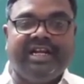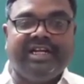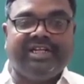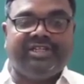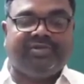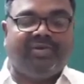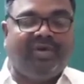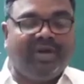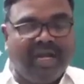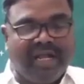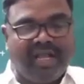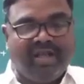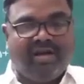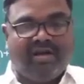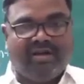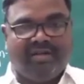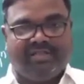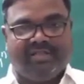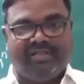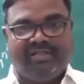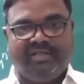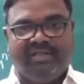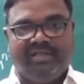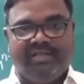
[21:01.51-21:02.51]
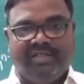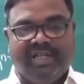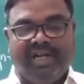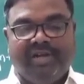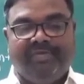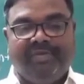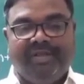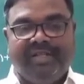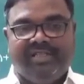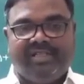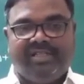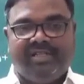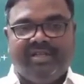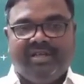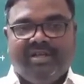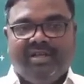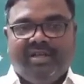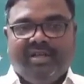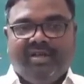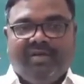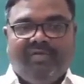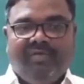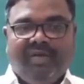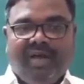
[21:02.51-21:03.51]
its own ions. That means
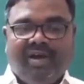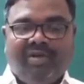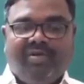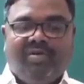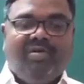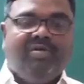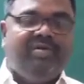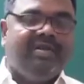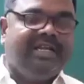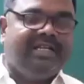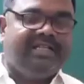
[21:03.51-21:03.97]
we are going to